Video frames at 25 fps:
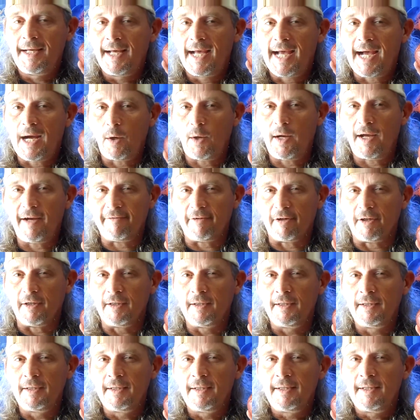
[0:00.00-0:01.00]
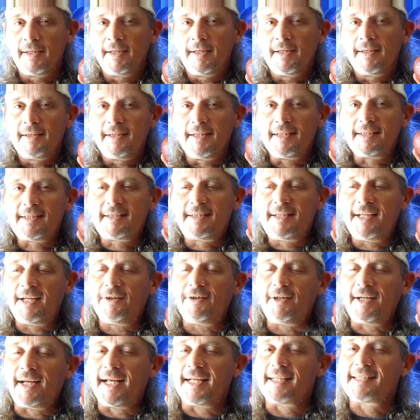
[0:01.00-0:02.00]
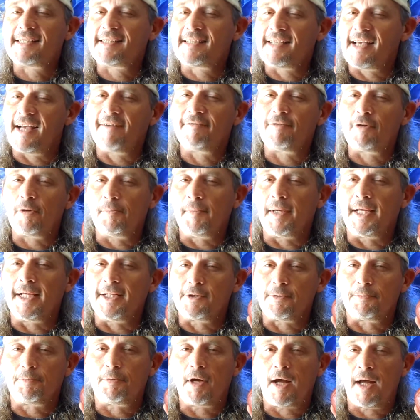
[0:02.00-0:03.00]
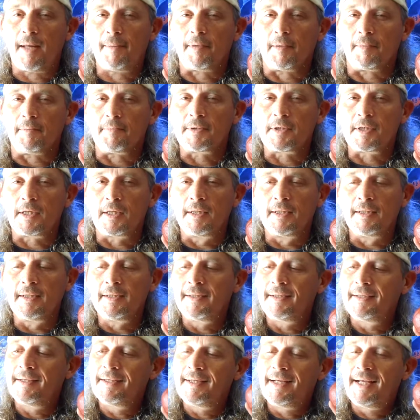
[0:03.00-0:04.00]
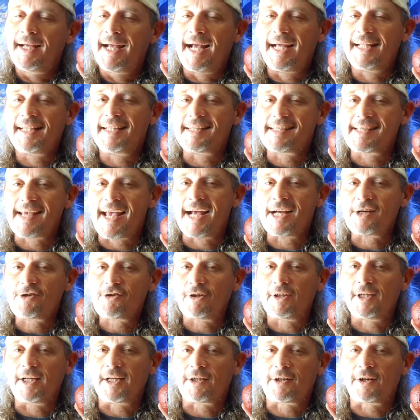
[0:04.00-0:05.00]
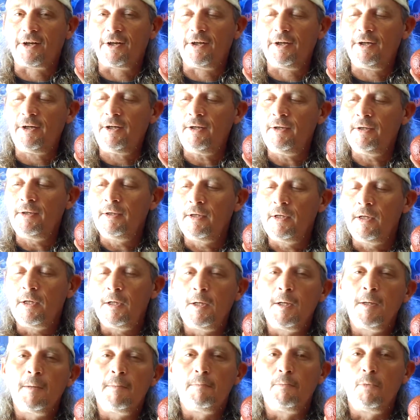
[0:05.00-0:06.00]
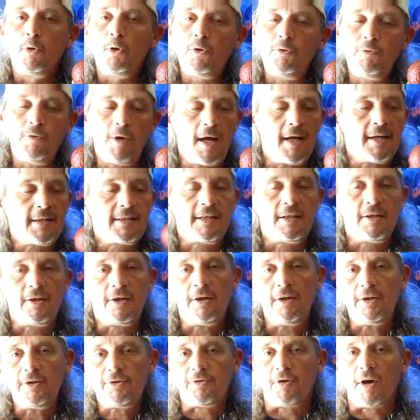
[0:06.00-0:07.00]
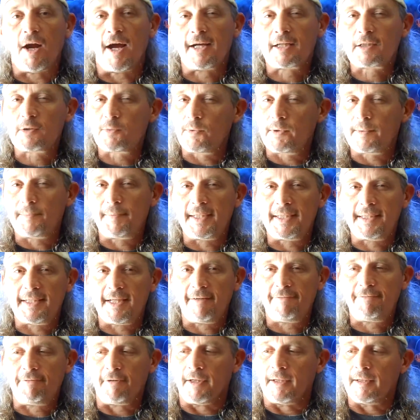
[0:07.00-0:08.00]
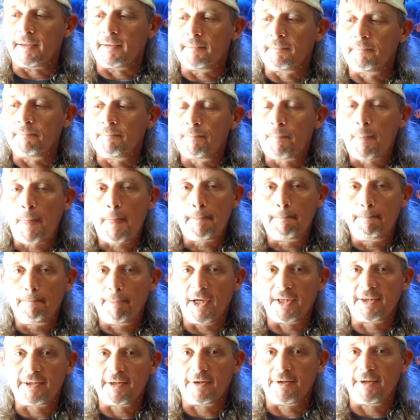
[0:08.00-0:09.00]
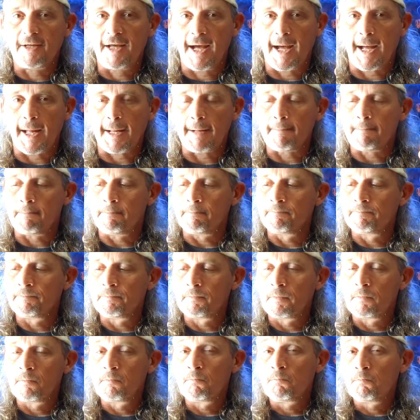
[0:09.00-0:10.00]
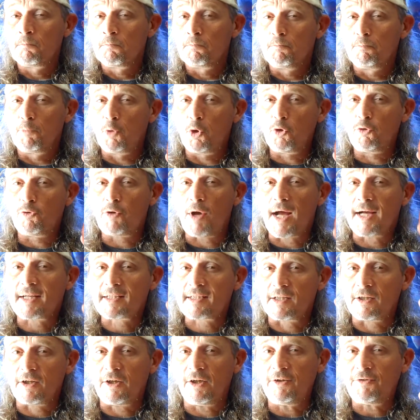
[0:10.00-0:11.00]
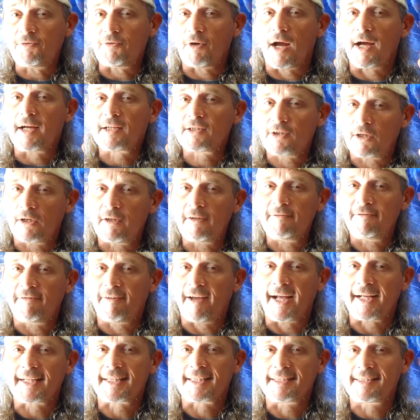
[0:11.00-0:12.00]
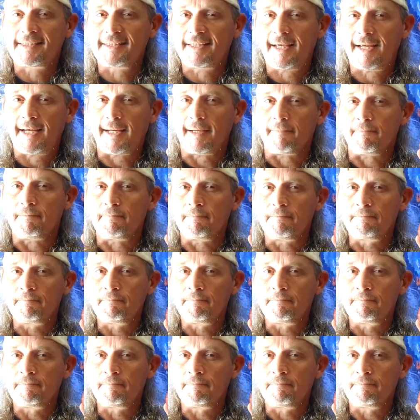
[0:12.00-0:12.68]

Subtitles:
However, this theory has several major problems. Had this actually occurred, Moon rocks and Earth rocks would be different, but they're not. Moon rocks and Earth rocks are in fact the same.